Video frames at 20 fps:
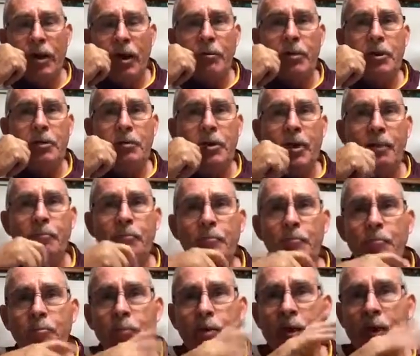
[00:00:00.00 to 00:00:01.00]
I mean,
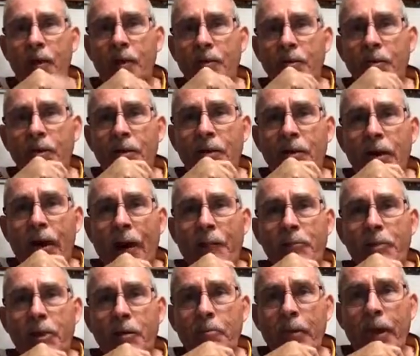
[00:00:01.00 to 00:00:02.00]

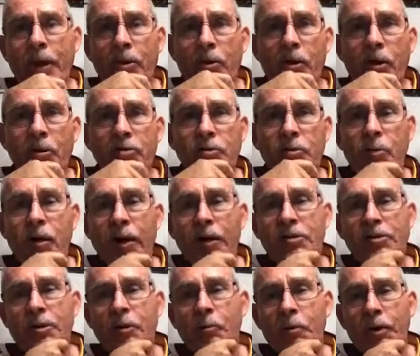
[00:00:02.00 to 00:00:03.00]
up near Mount Isa
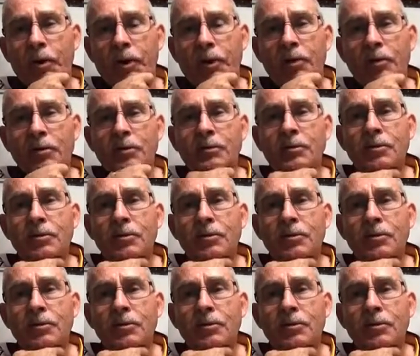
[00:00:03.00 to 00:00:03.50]
somewhere.